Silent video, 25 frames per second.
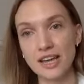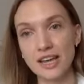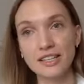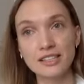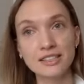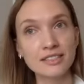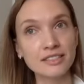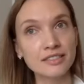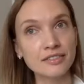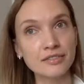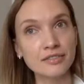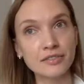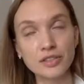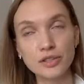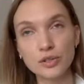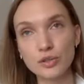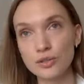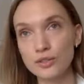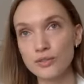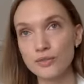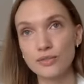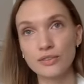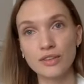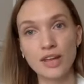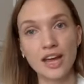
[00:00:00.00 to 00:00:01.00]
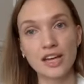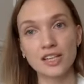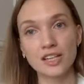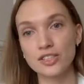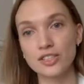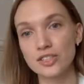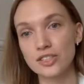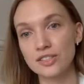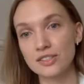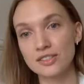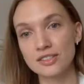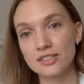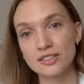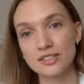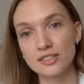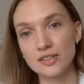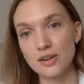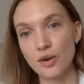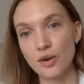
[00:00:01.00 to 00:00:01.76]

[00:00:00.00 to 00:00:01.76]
I didn't even use Flash, so